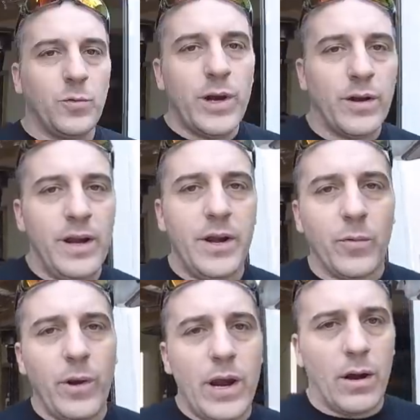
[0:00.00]
We are here.
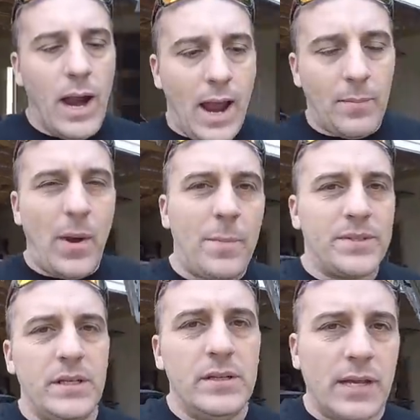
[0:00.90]
We are at Papa
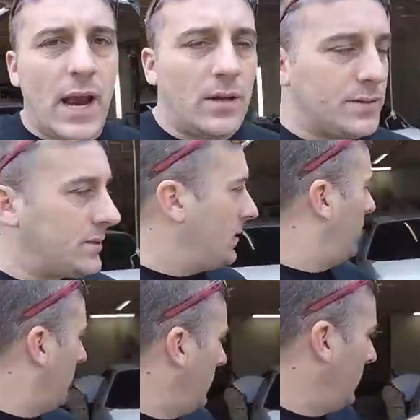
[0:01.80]
T's house.
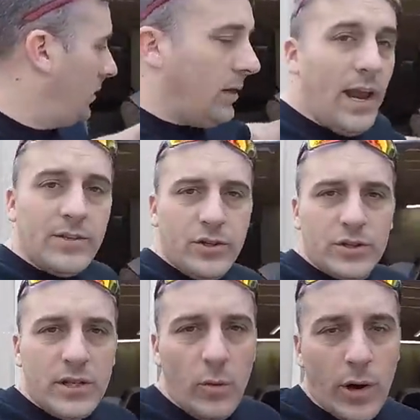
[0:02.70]
And as you can
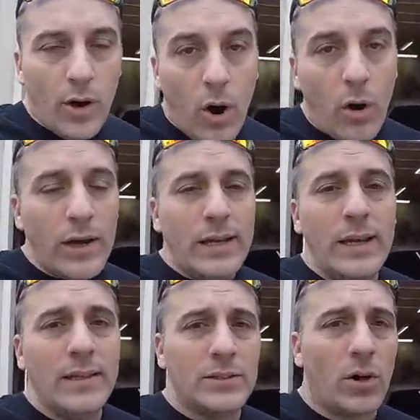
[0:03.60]
see, we are already
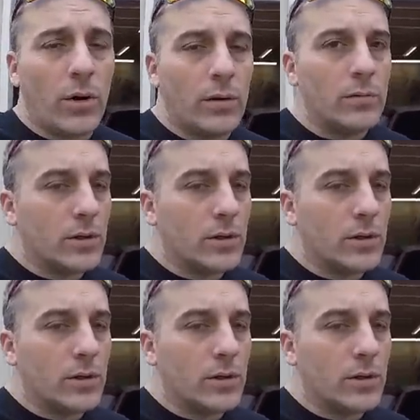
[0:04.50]
getting started on the